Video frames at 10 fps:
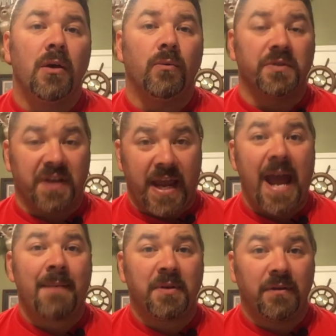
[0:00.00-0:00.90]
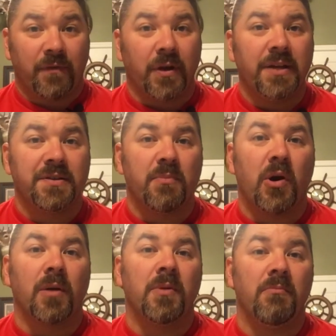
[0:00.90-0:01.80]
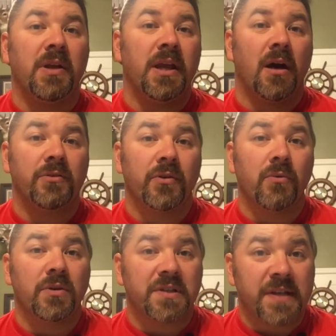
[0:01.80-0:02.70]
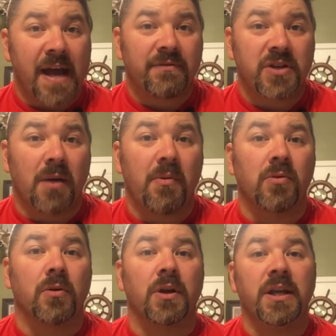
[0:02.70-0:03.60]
was a captain for his department, but he also was a dive shop owner,